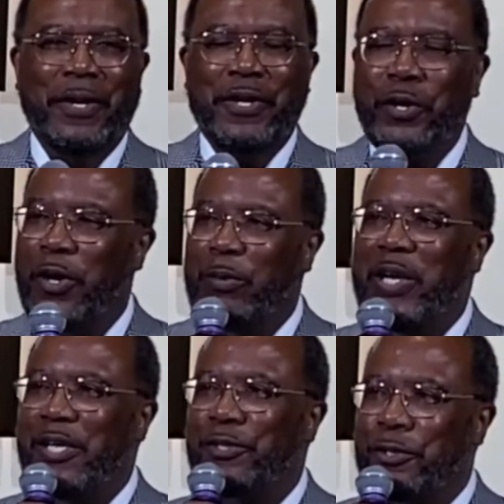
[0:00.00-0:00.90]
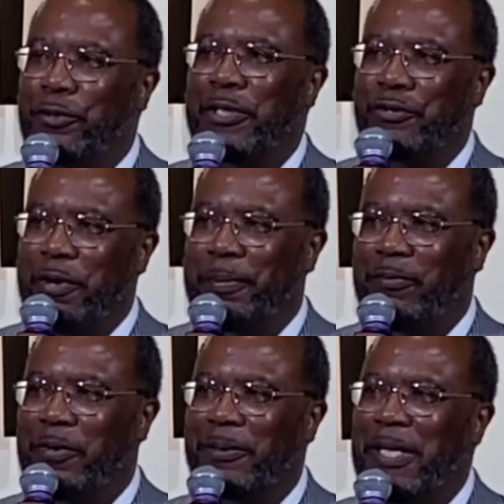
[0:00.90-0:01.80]
You know, we are so descriptive.
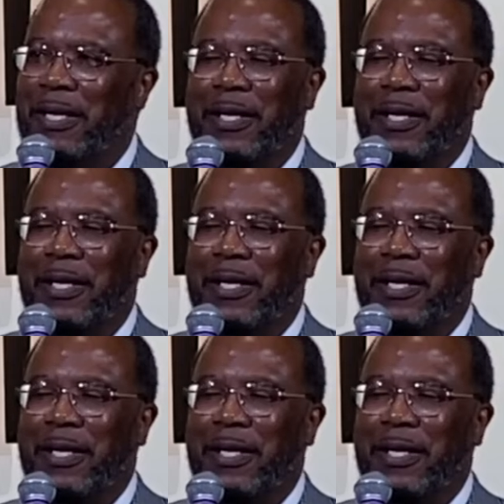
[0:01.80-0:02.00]
The,